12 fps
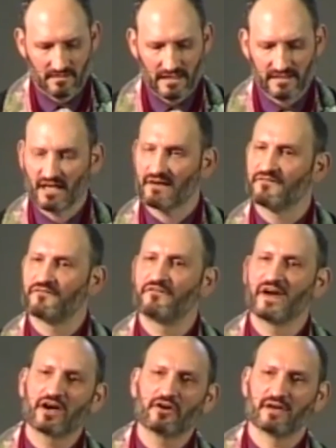and the
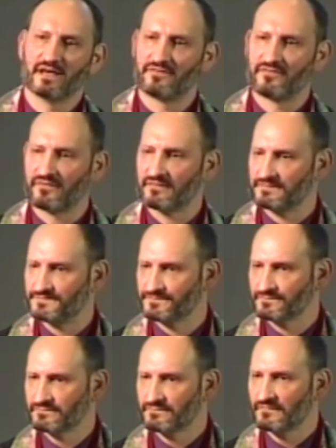unfairness
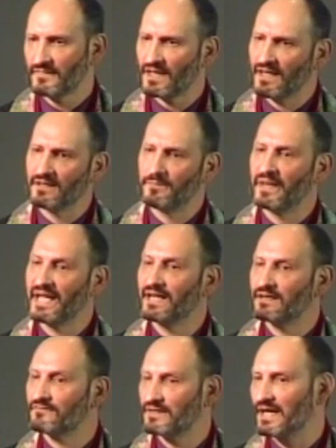and the
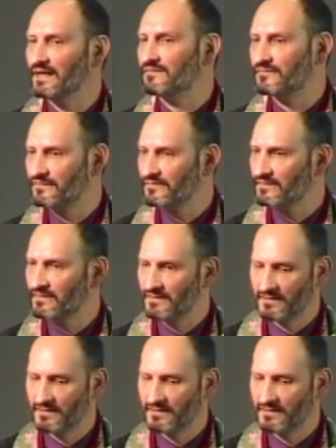pain of life.